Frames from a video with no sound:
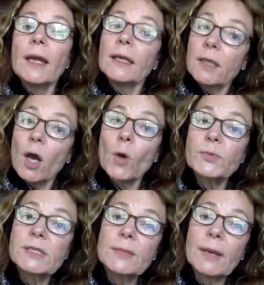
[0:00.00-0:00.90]
in the
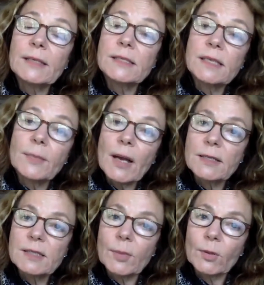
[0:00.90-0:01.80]
hopes he might see a
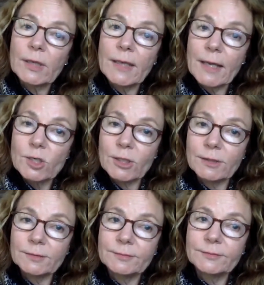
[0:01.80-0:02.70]
possible
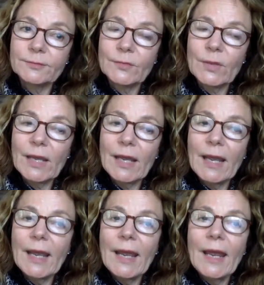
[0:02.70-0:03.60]
connection.
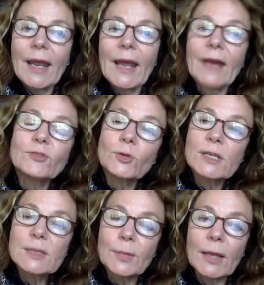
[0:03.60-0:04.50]
After
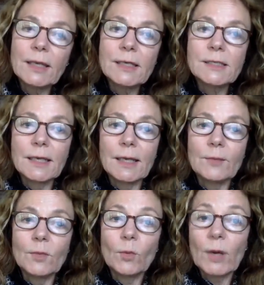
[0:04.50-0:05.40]
explaining to
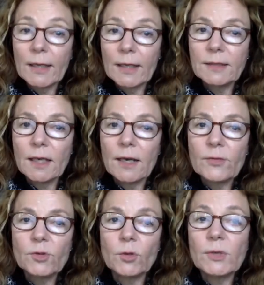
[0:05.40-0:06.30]
him what I had gone
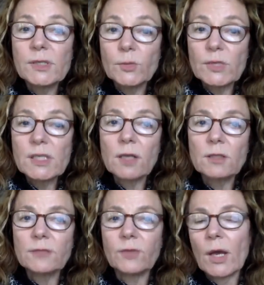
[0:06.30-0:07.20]
through as a result
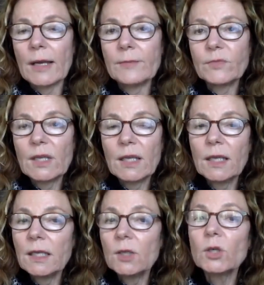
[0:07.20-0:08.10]
of Lyme,
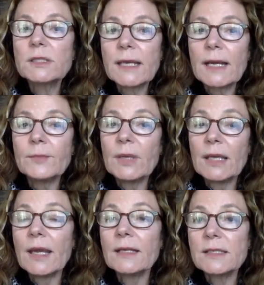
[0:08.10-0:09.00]
he looked at
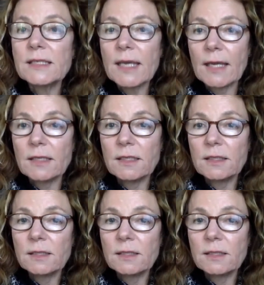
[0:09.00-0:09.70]
me and said,